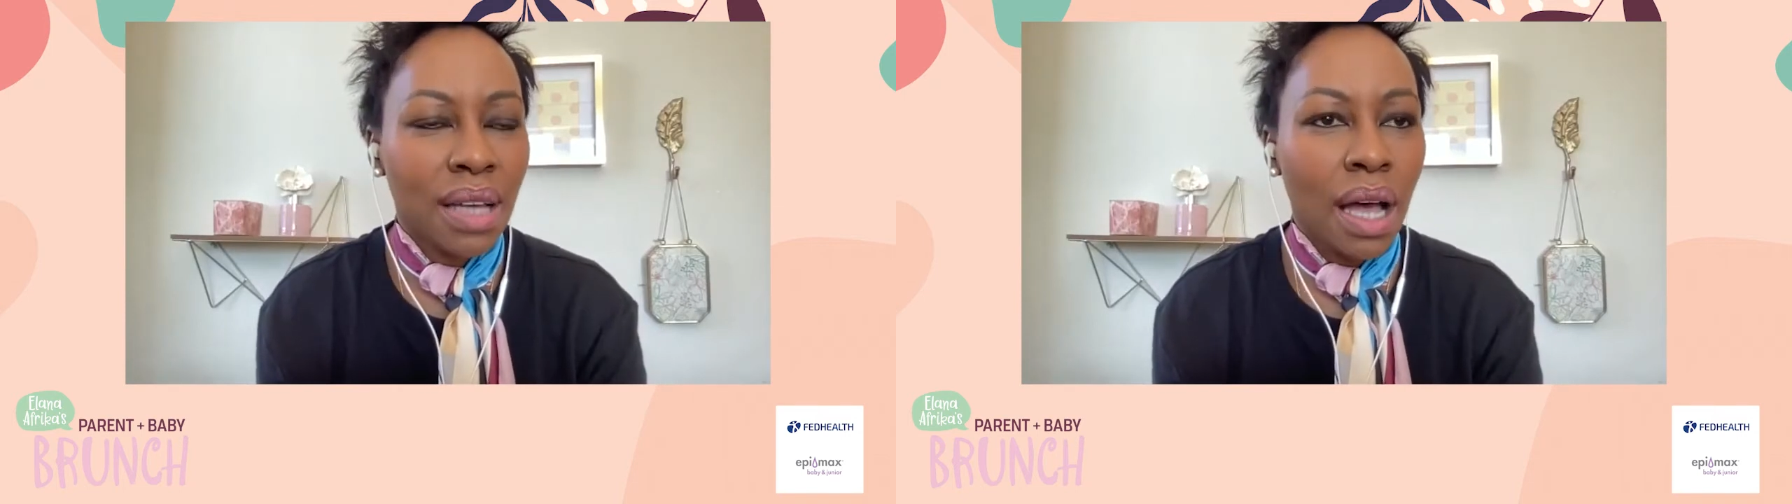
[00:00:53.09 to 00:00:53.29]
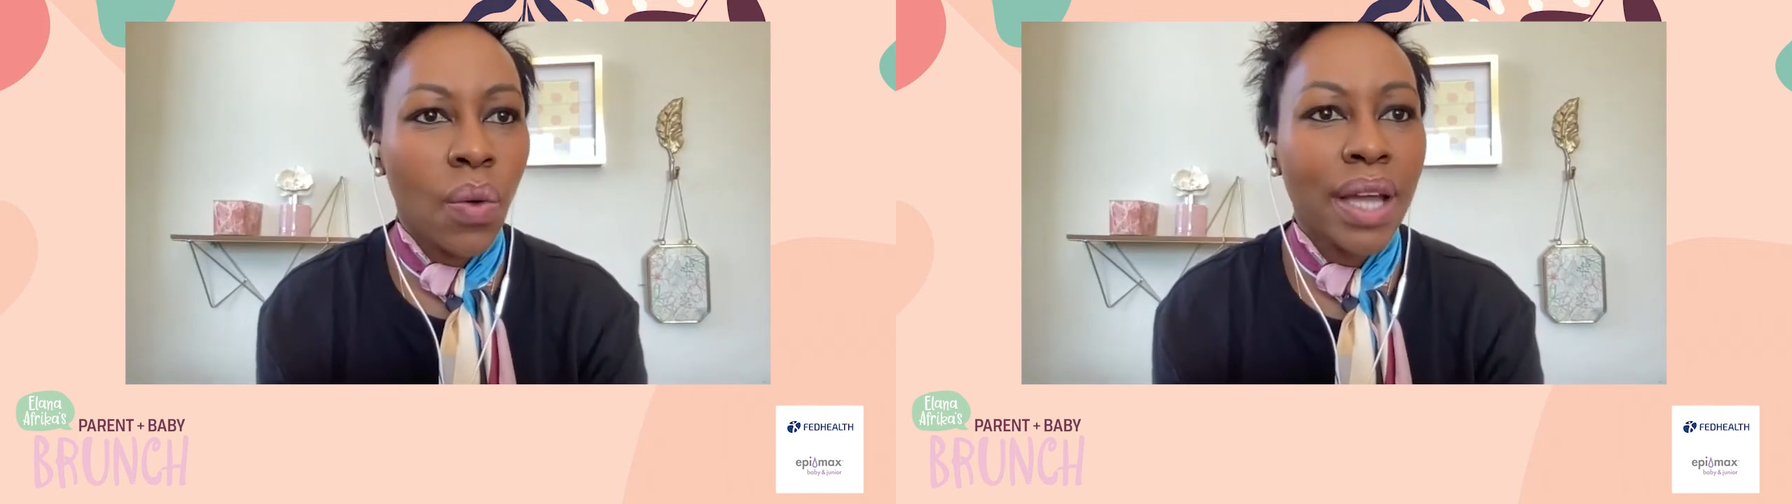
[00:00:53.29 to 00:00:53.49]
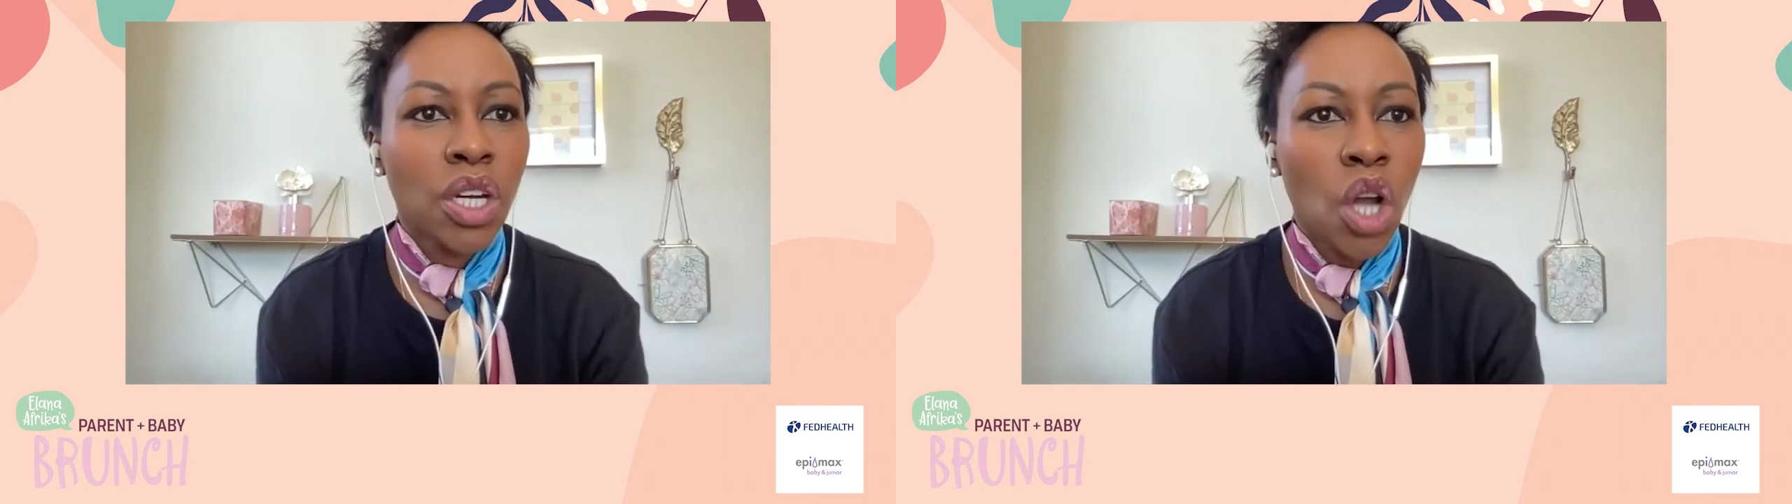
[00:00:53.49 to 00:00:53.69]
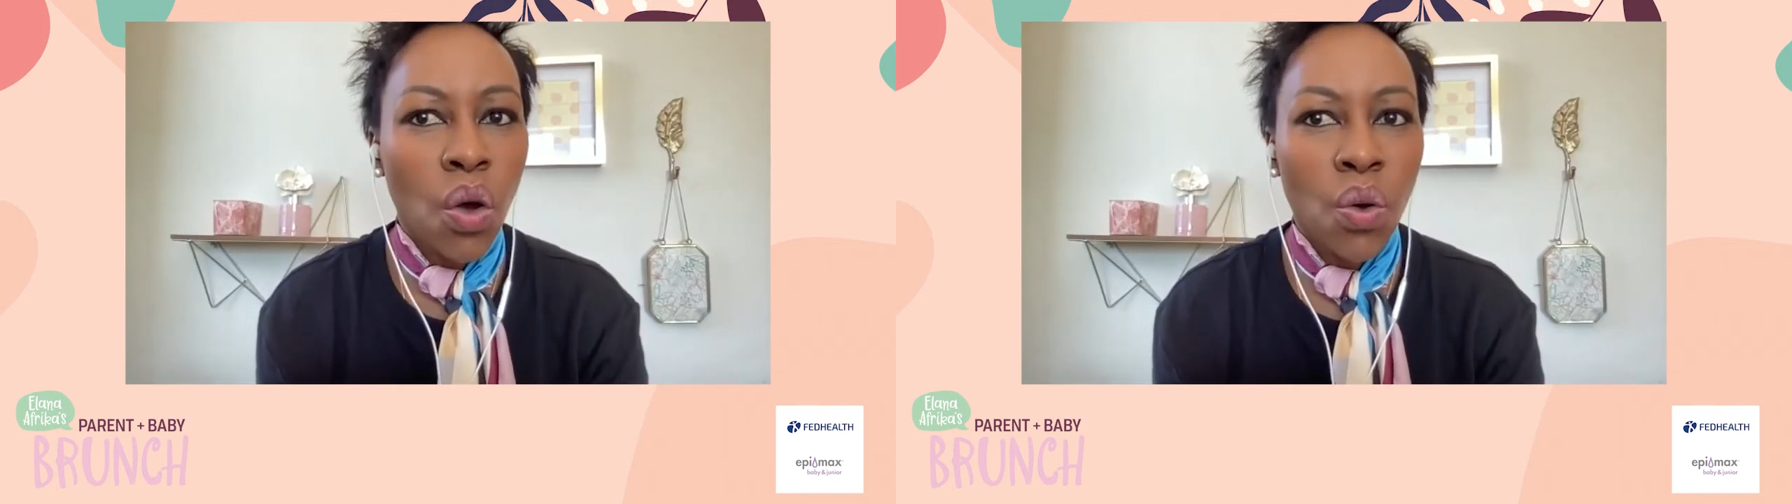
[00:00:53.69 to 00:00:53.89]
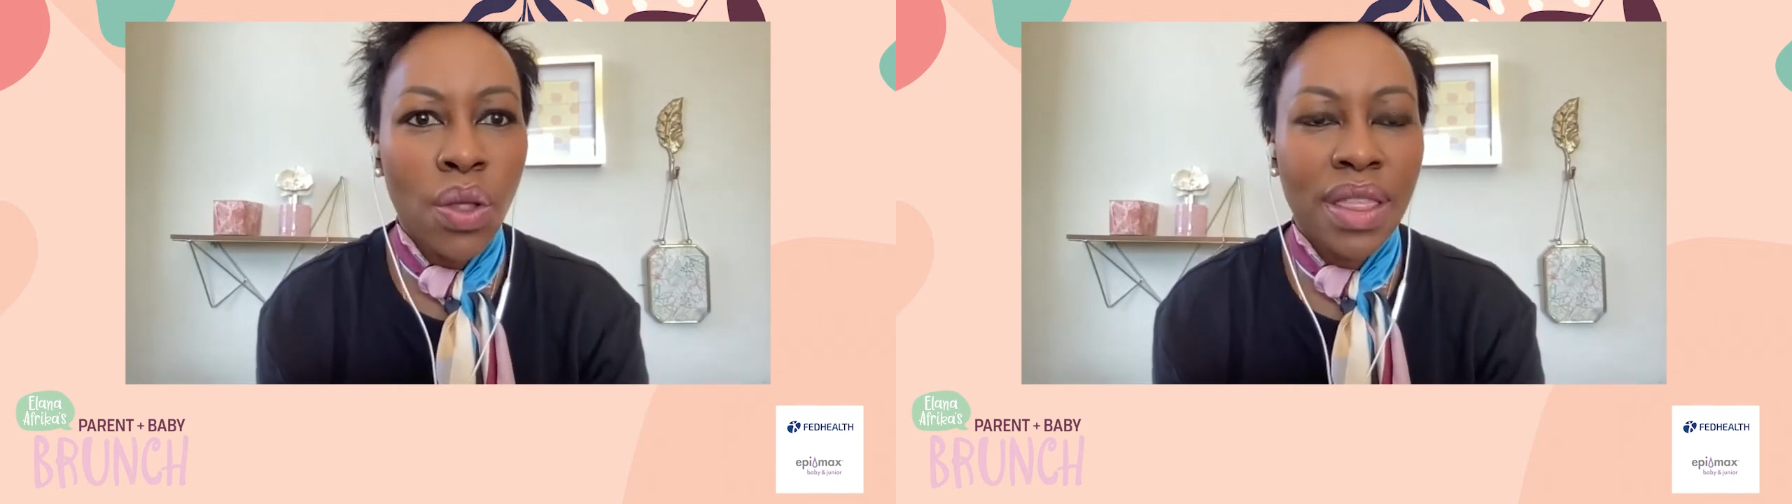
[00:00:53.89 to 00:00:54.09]
How do I
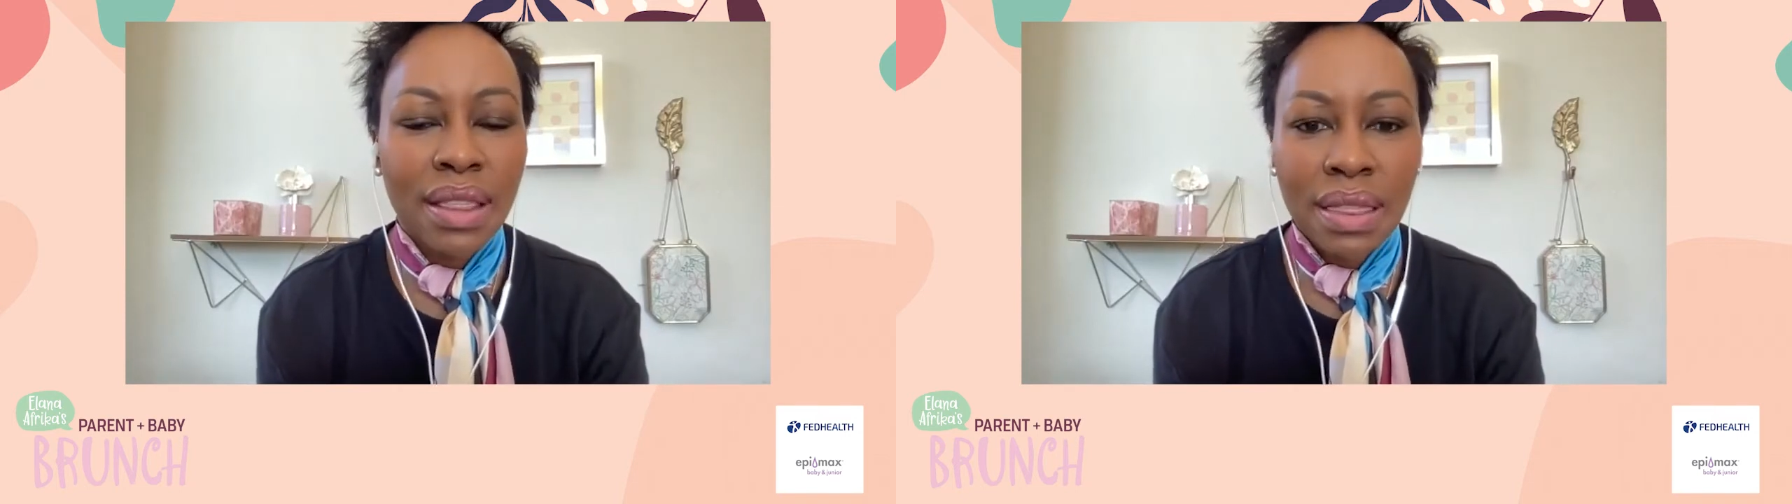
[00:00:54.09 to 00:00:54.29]
know that